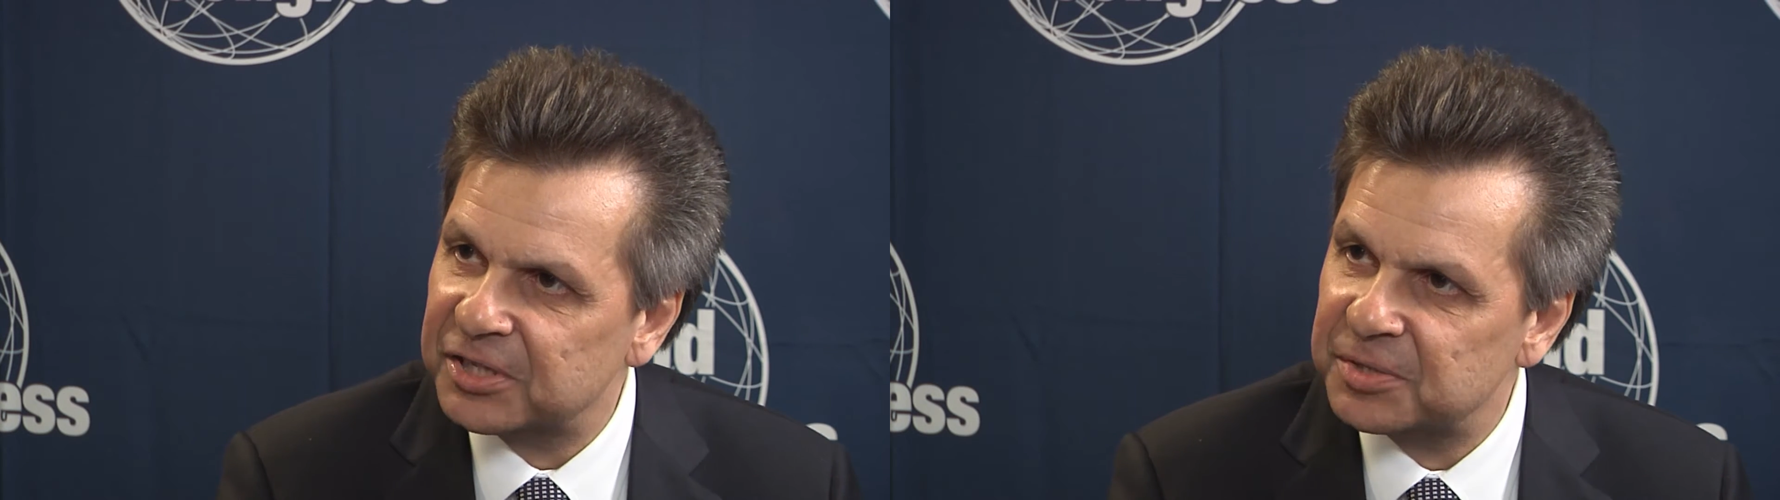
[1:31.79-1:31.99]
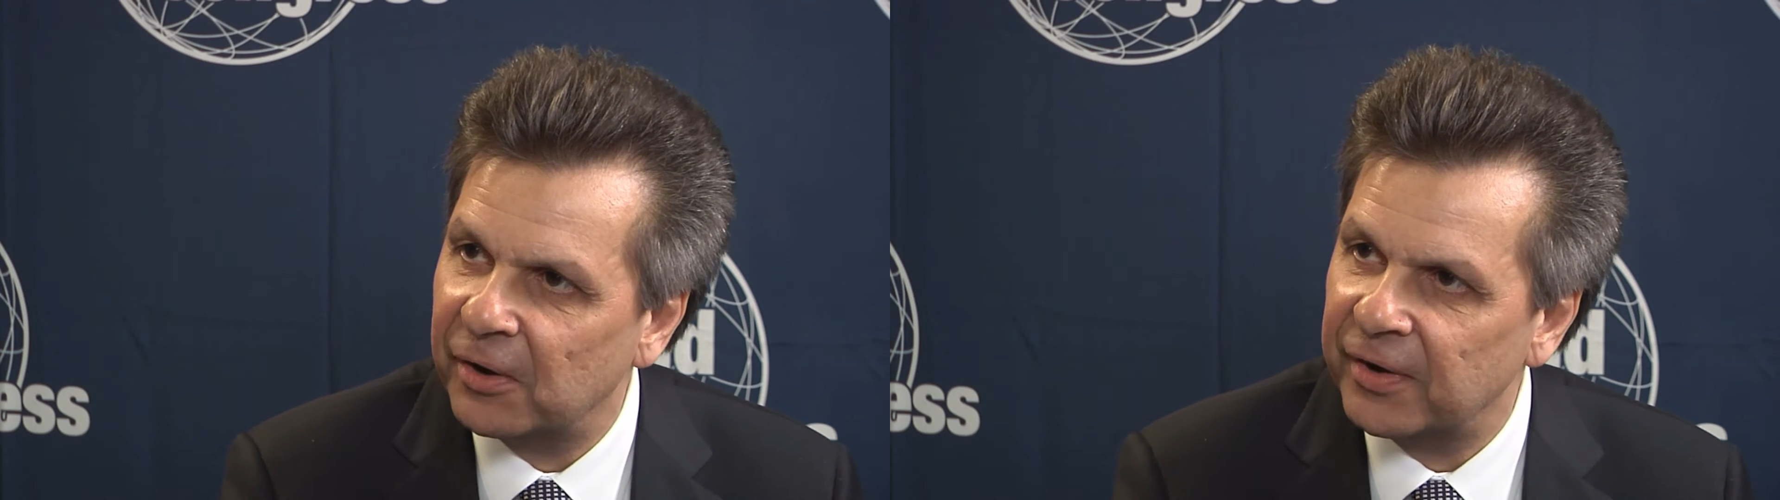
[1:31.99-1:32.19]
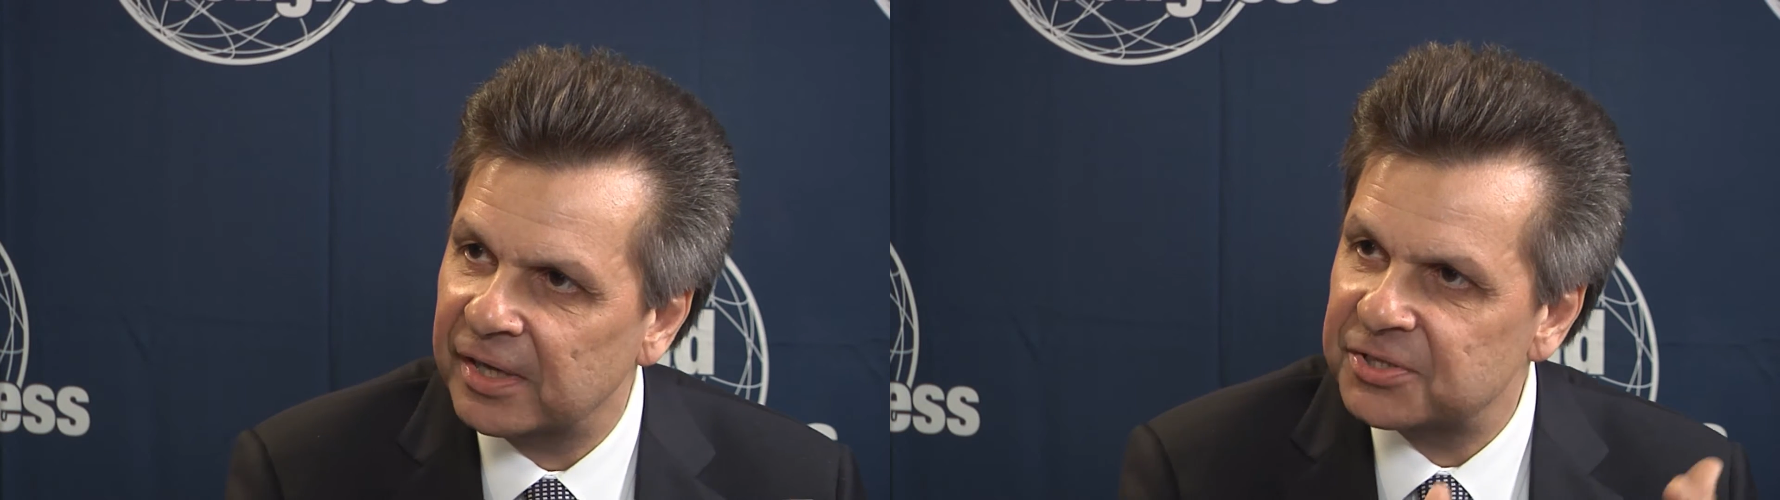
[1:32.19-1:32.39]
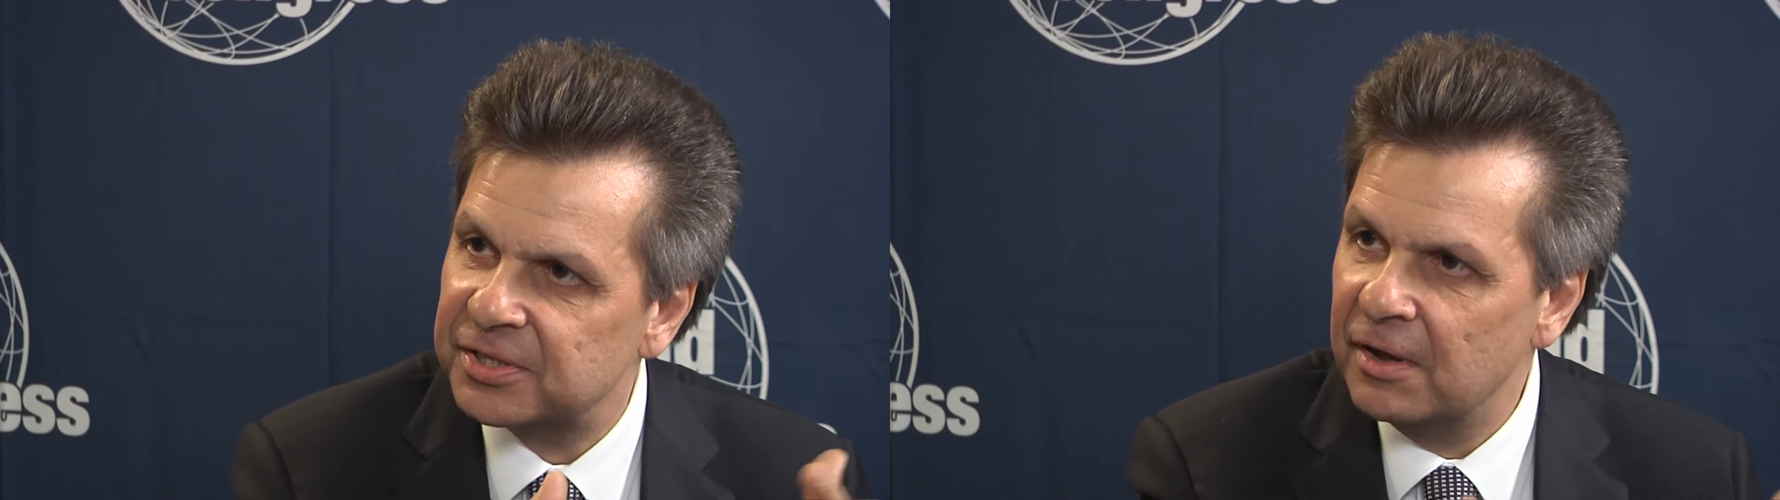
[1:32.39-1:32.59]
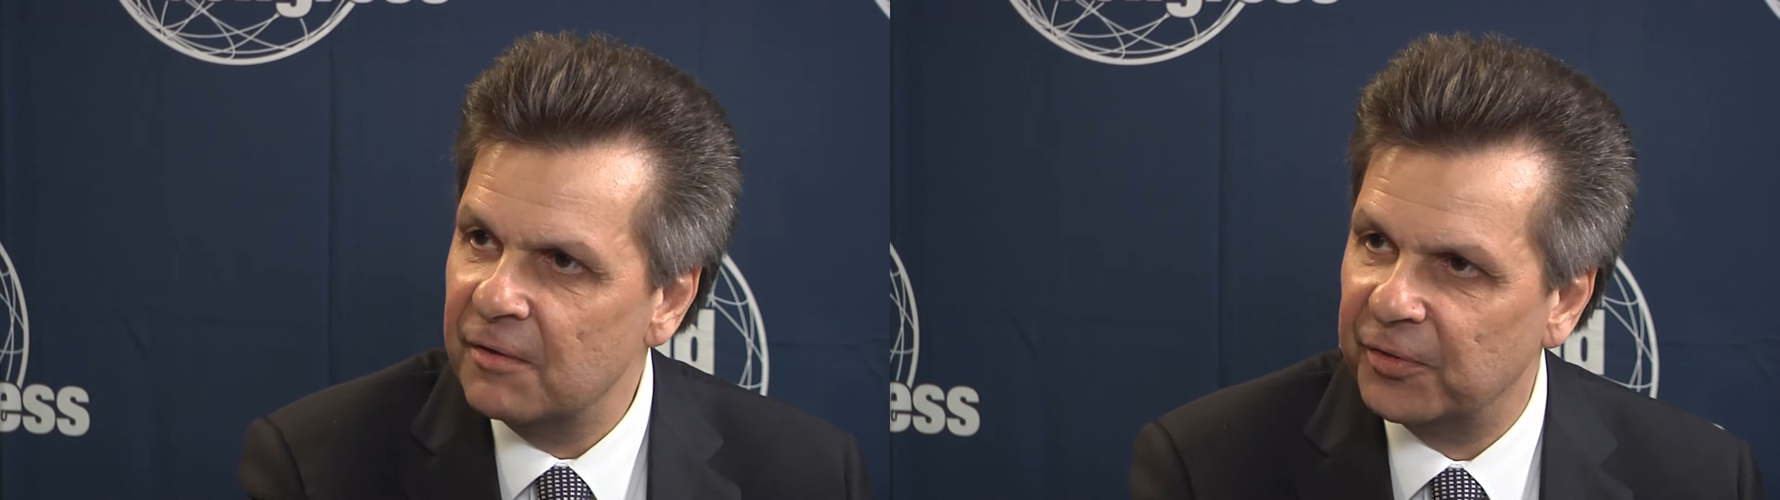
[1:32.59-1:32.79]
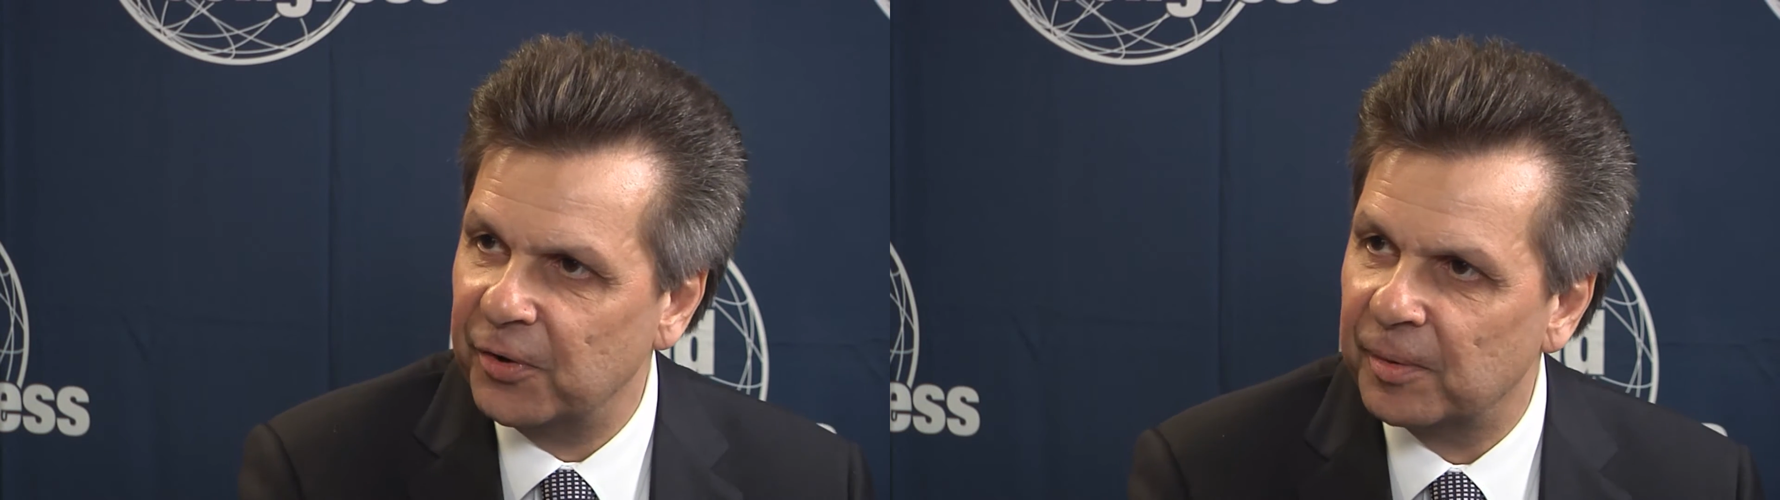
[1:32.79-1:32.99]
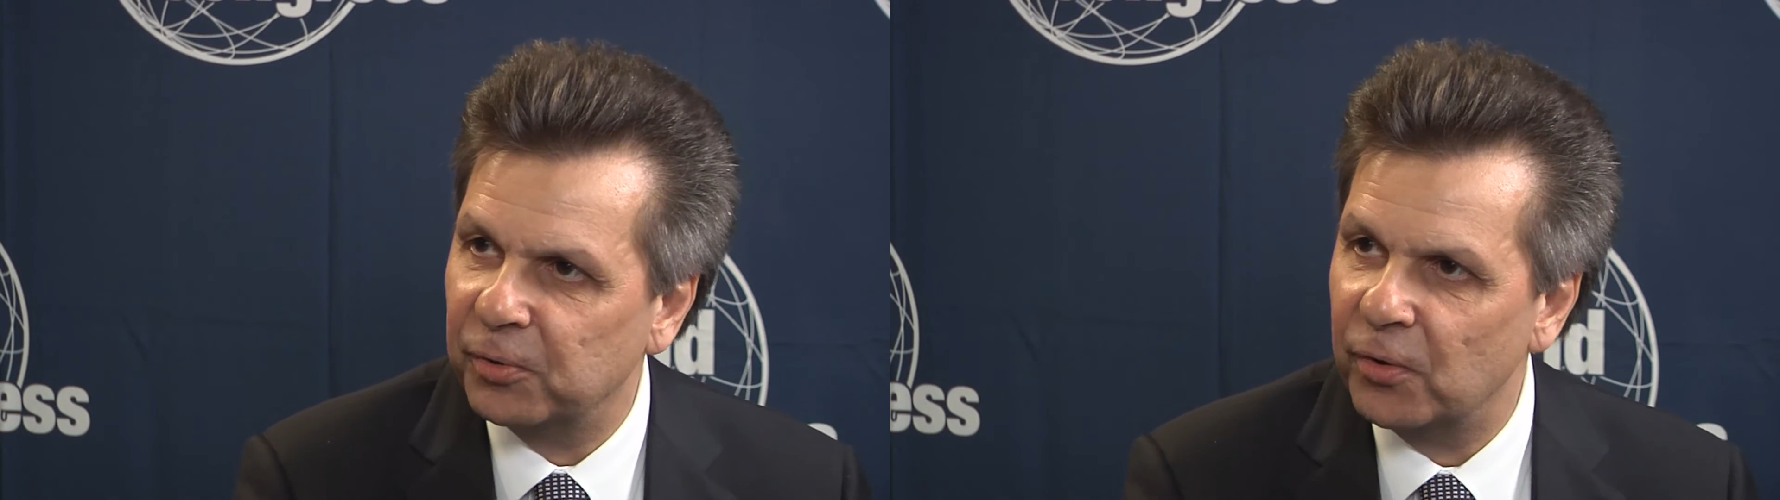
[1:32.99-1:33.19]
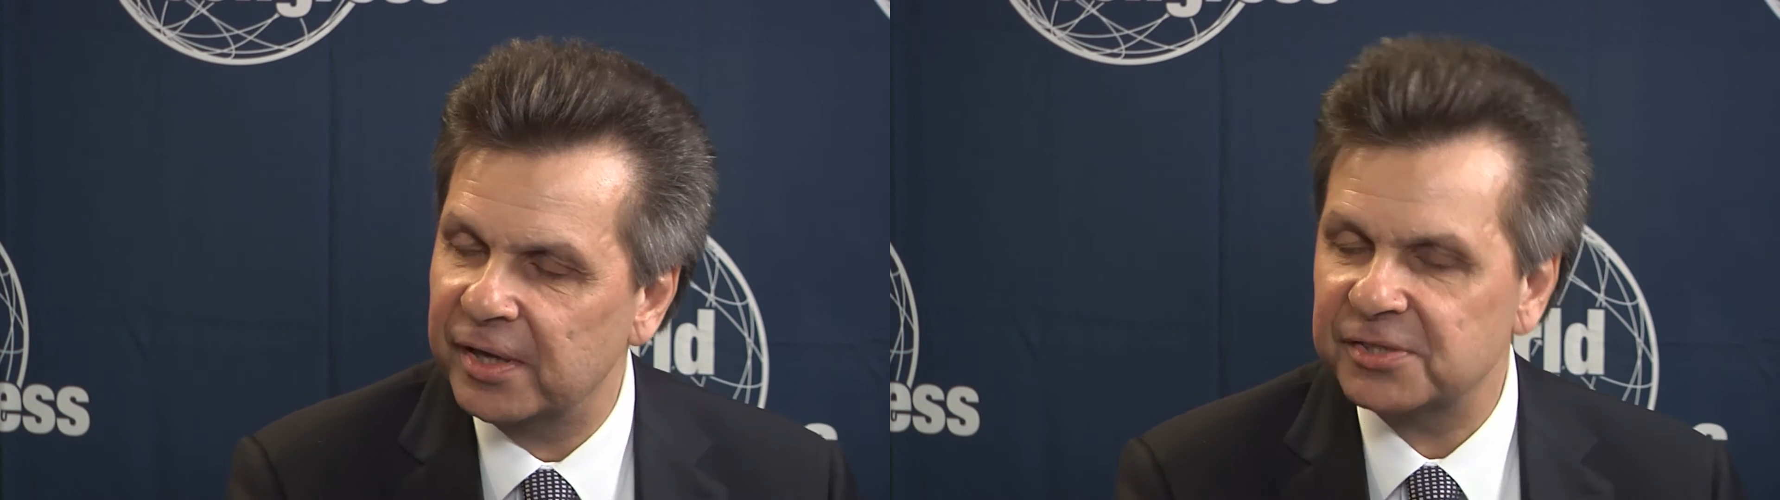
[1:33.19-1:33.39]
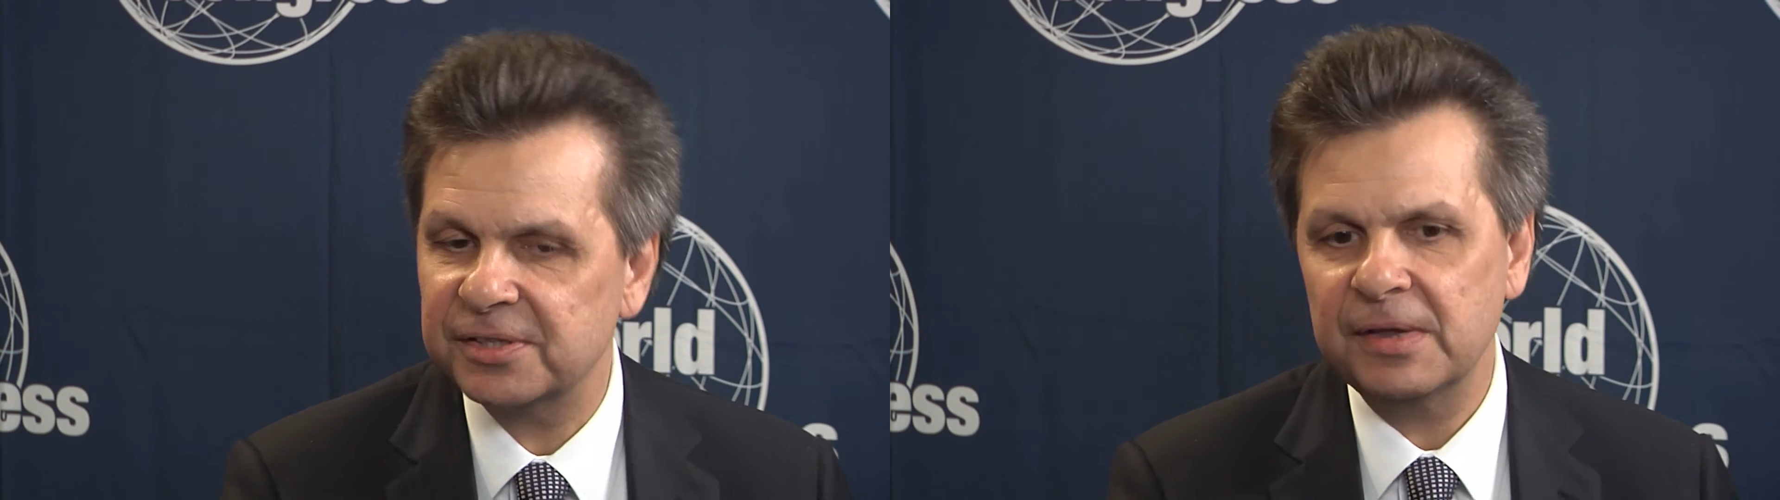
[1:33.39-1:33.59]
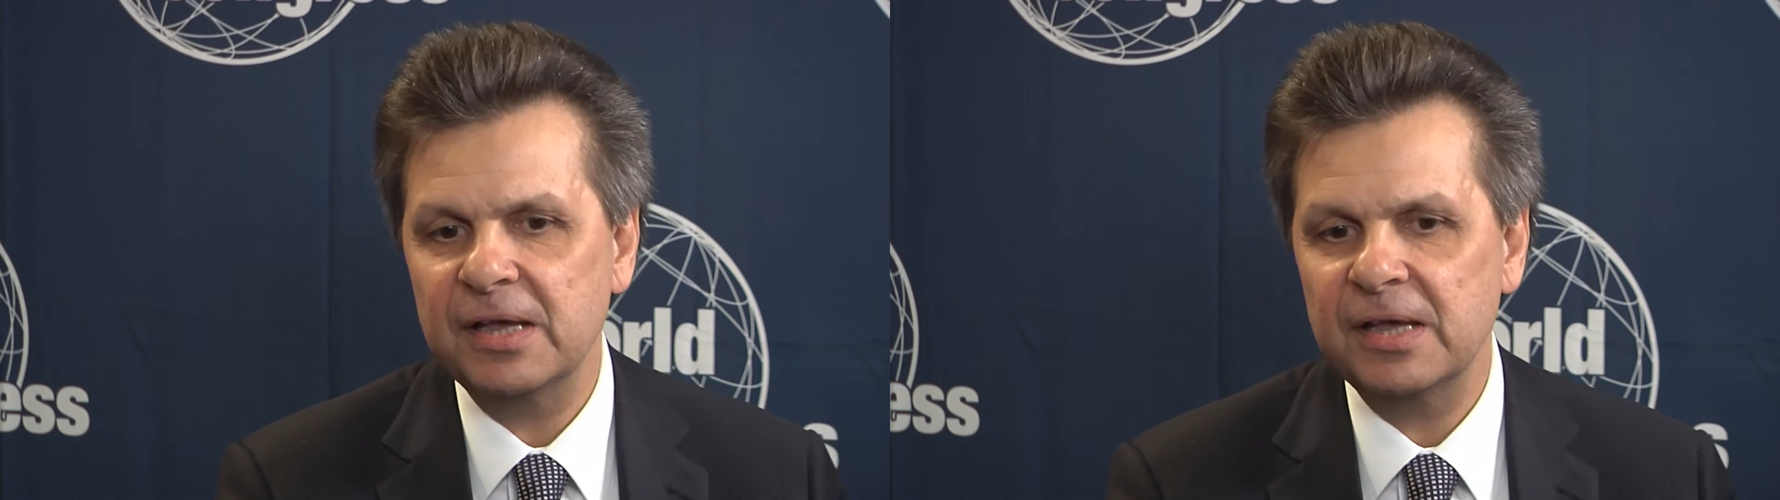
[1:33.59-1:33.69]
experience for their employees.